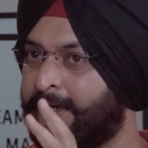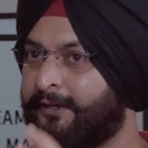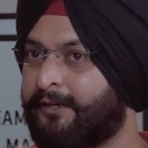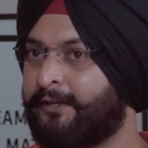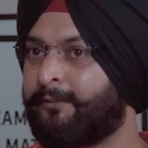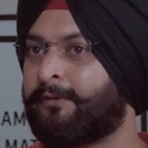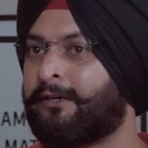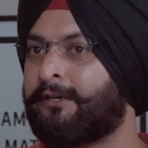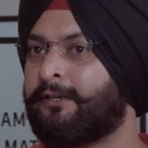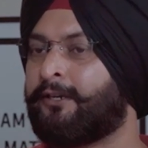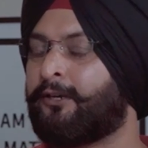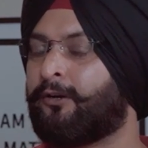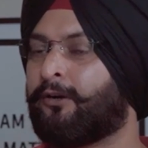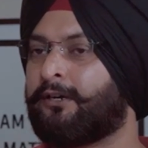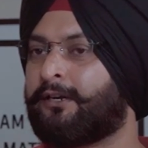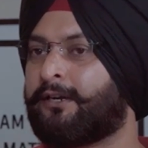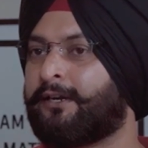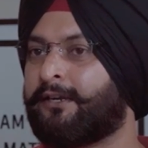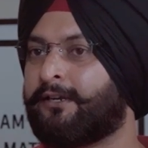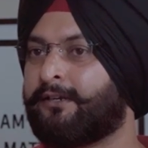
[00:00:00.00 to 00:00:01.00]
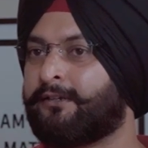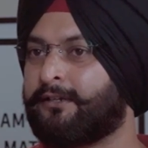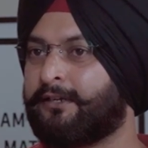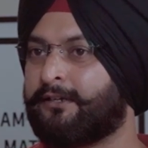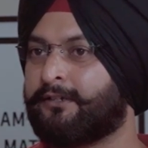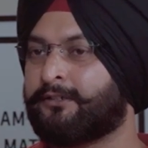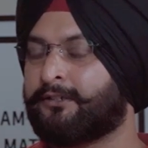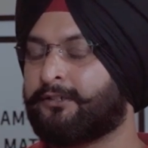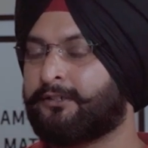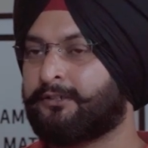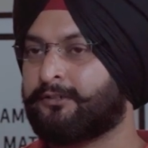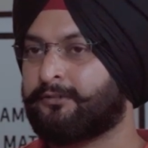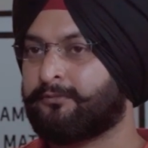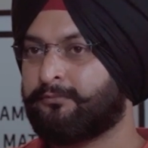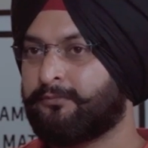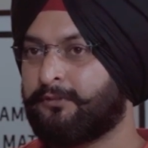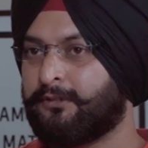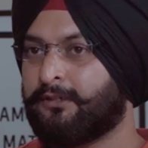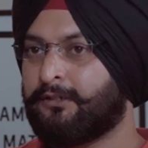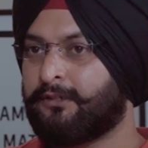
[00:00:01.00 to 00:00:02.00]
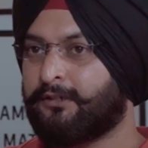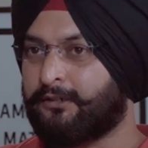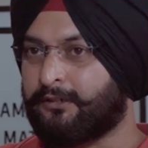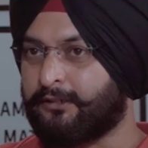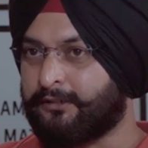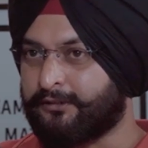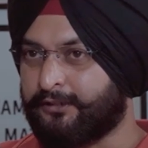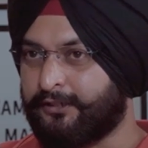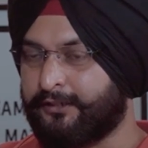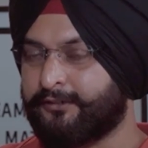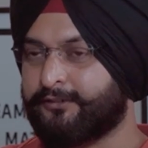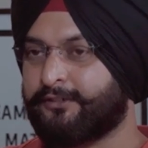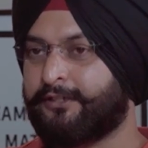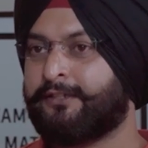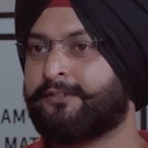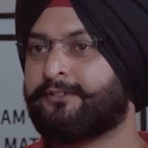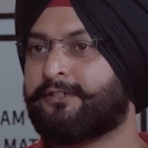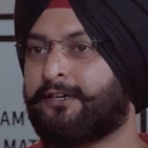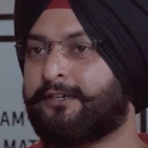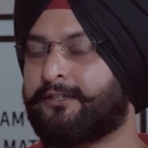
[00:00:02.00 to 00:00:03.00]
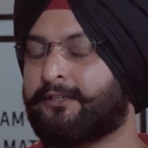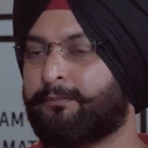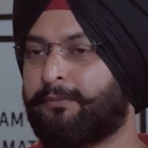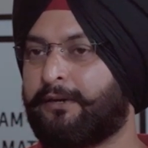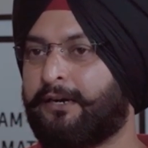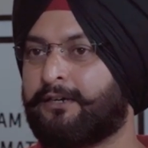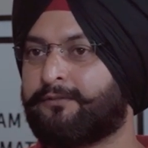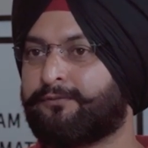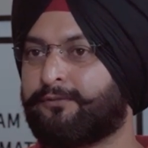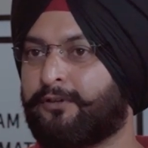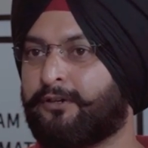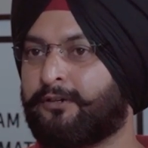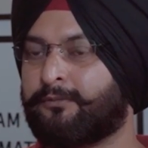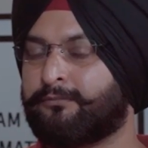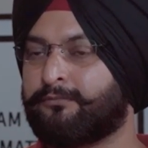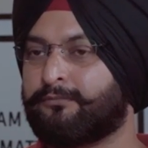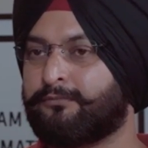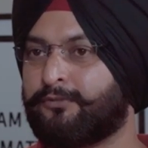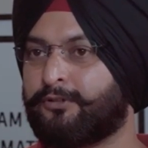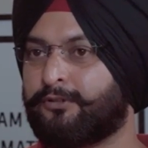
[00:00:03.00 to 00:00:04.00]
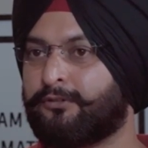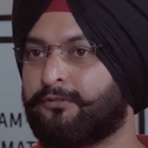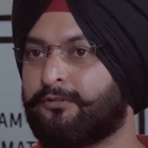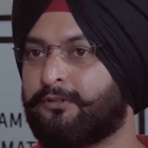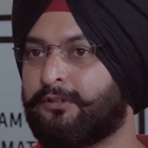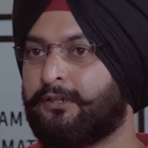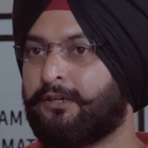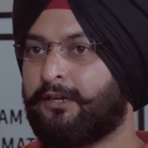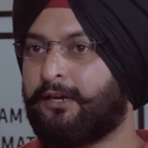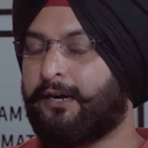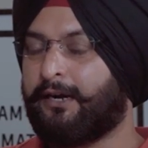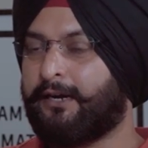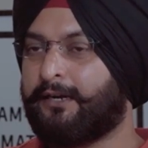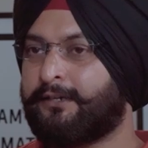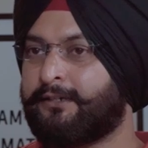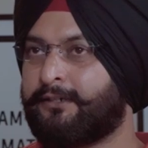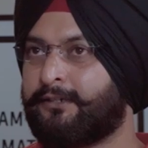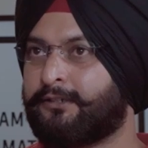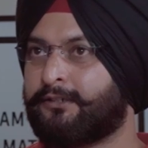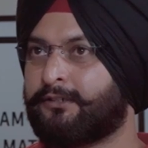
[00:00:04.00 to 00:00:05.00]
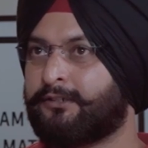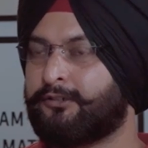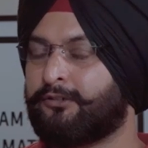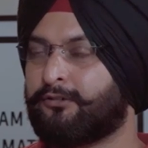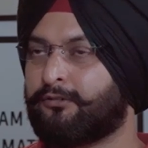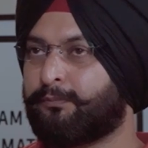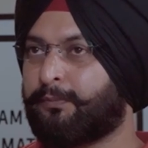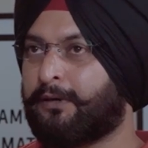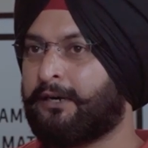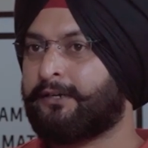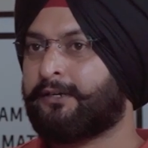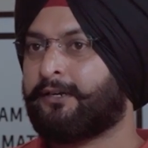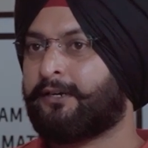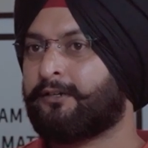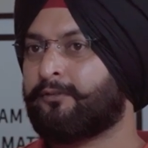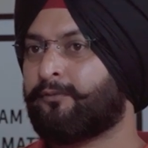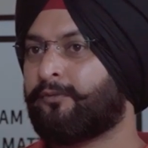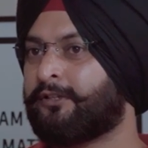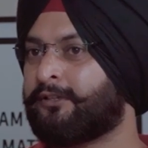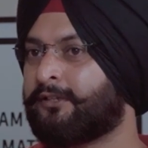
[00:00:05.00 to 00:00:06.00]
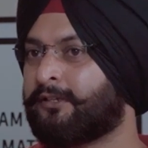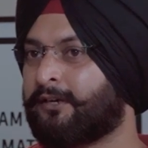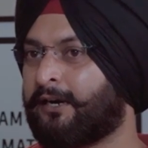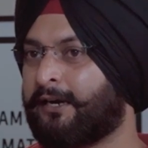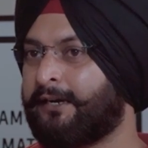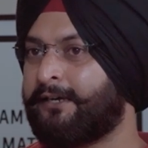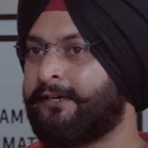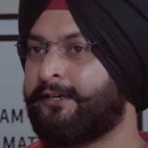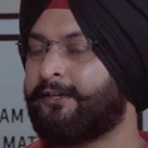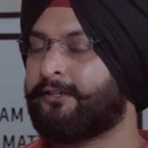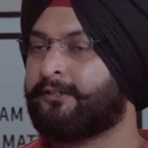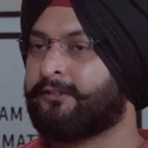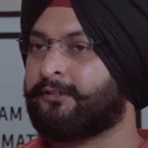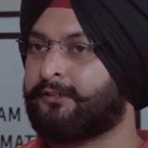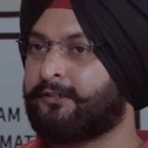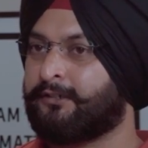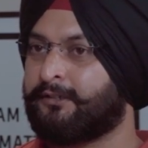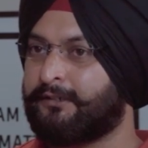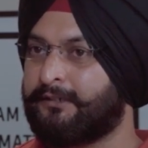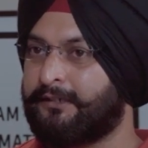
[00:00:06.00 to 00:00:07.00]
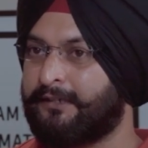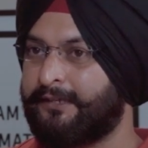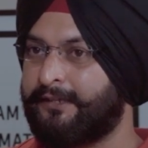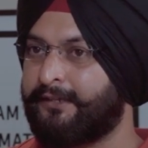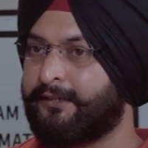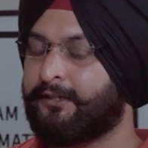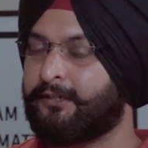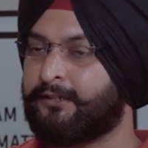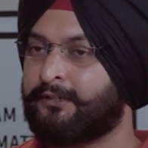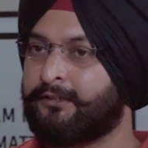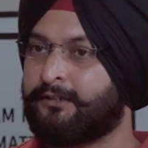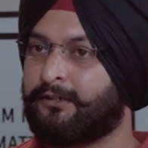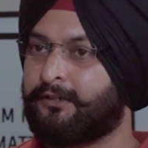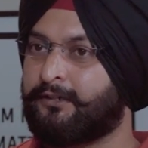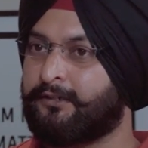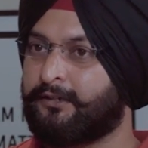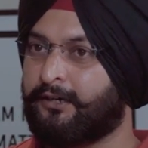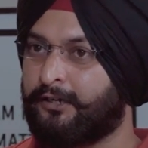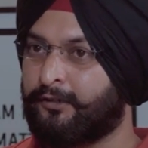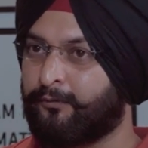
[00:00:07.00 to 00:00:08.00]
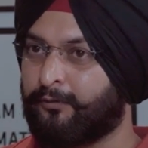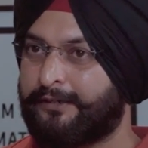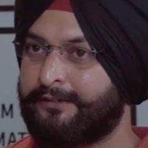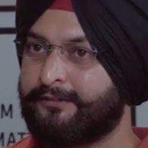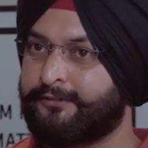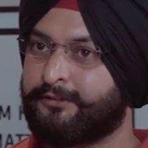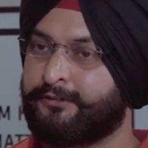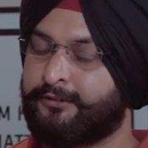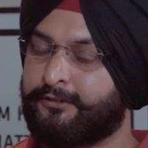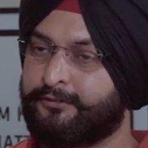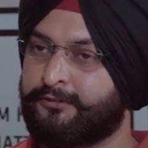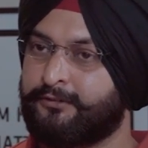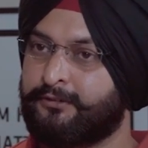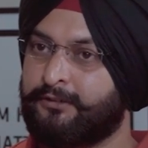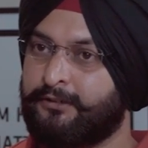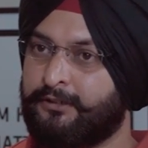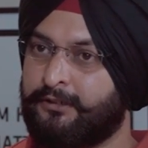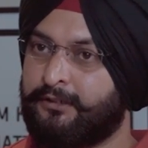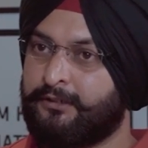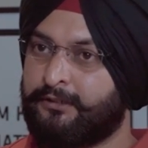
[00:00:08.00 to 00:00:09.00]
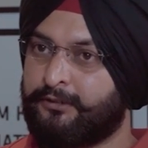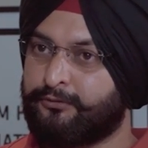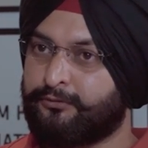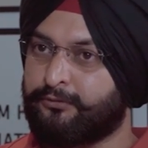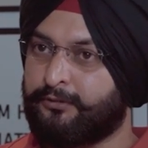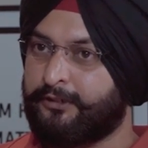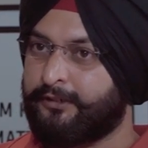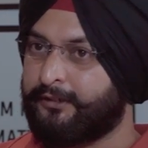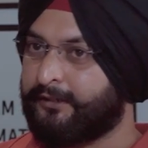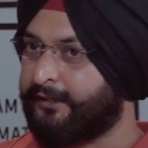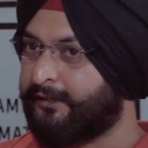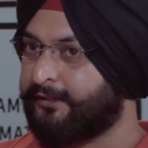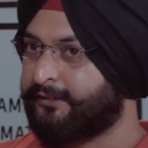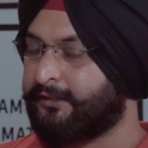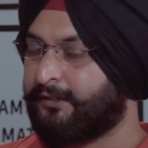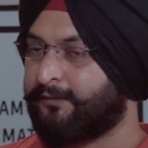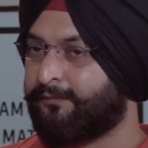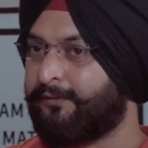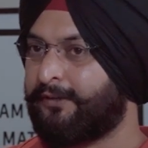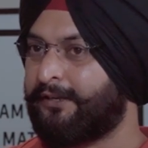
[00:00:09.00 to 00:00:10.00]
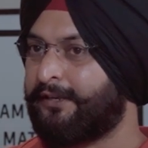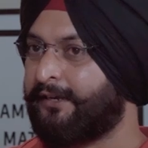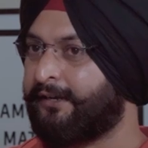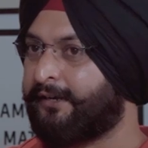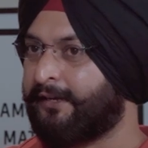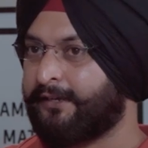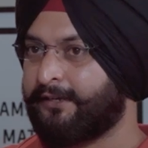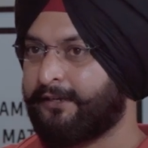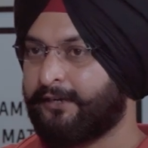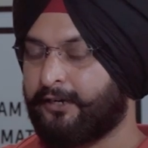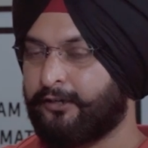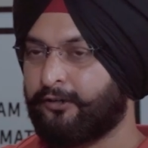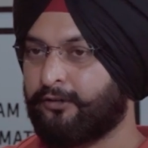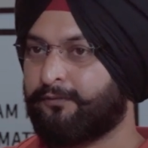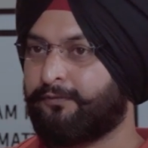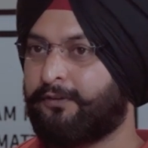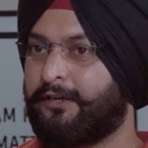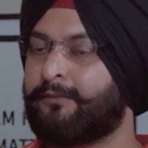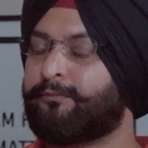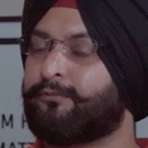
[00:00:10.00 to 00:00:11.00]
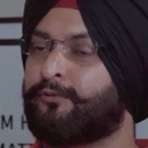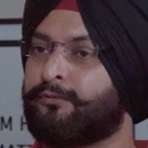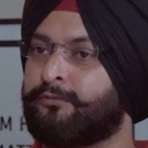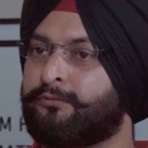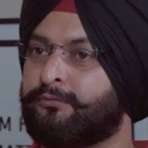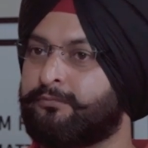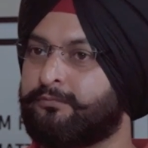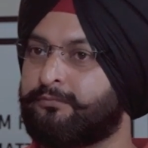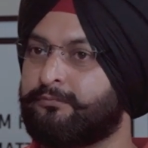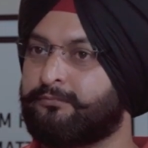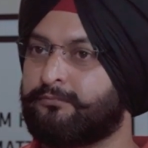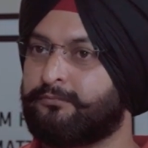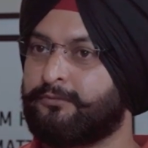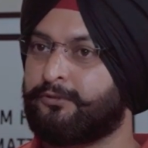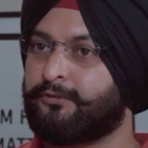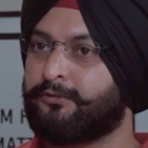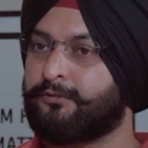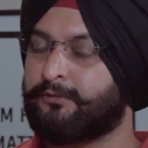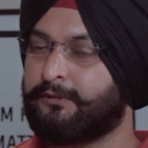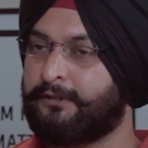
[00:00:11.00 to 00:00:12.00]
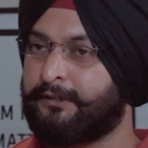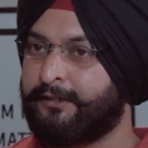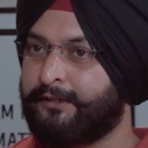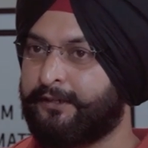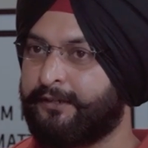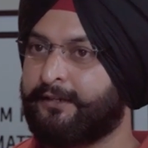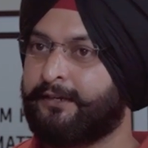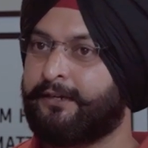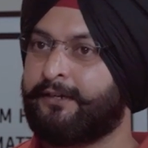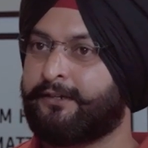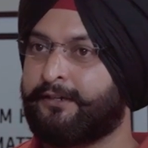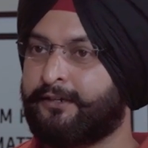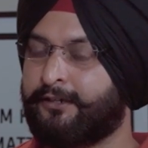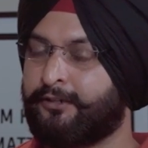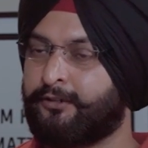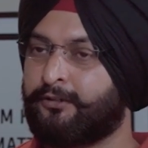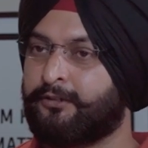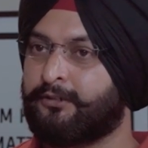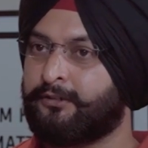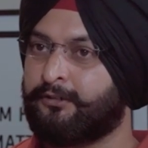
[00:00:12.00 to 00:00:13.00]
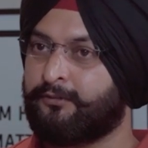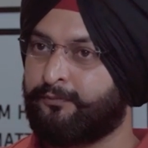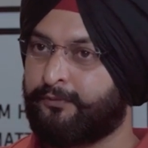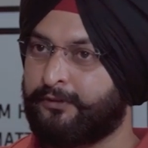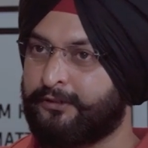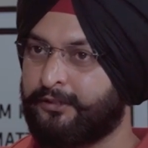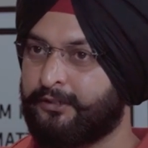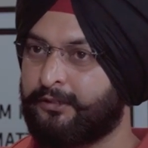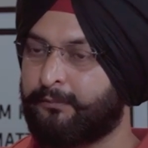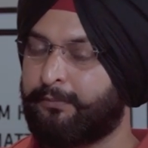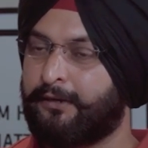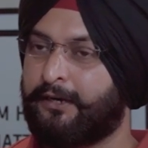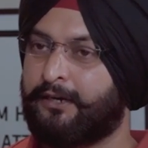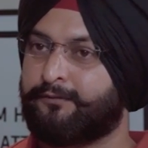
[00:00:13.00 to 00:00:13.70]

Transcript: anti-money laundering things inside the platform, and partnering with right legal advisors. So in case if we need any kind of help to integrate it within the